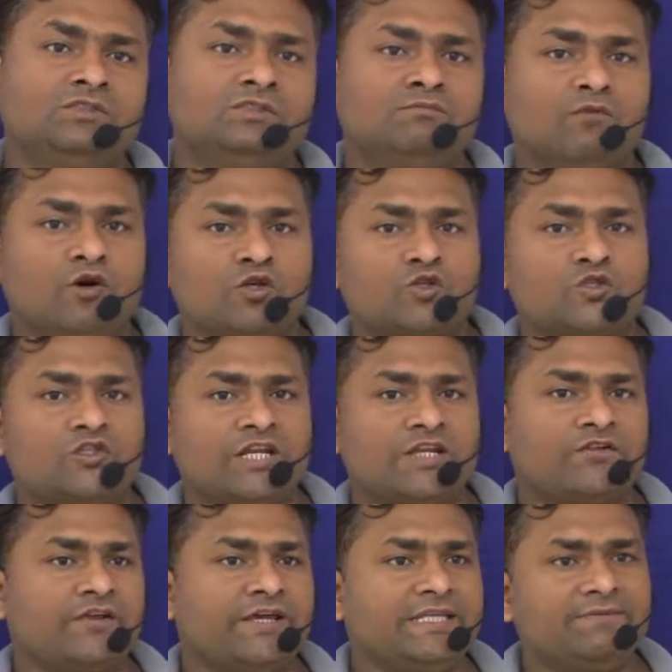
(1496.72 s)
Most
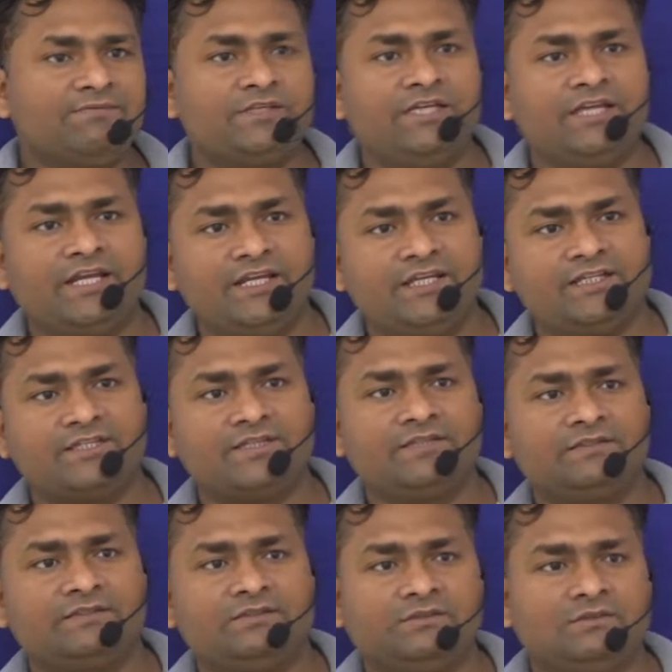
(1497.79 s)
generative theories,
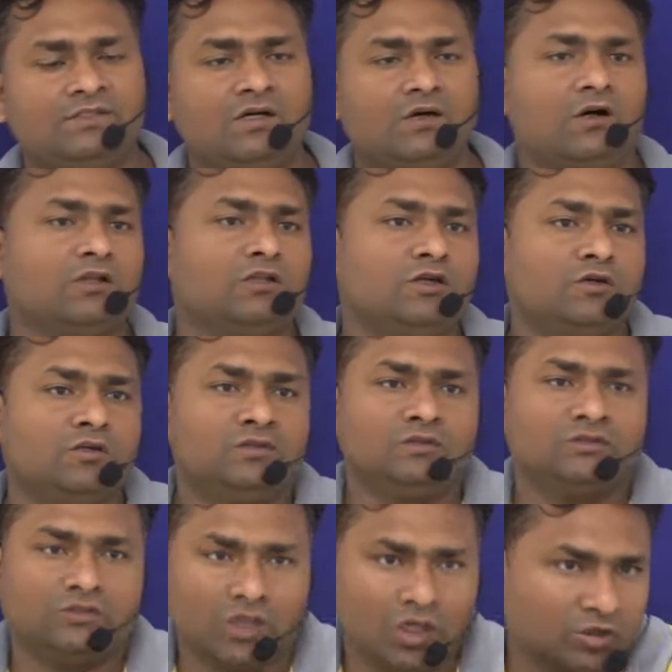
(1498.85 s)
although
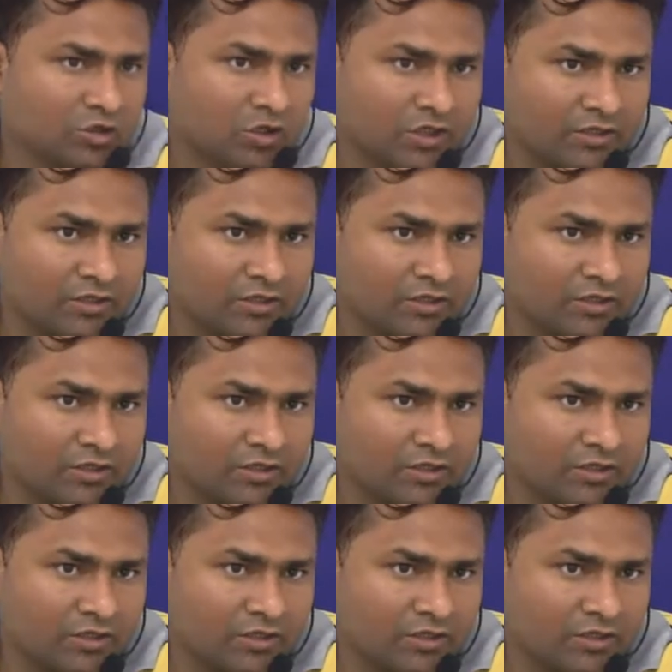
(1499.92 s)
not all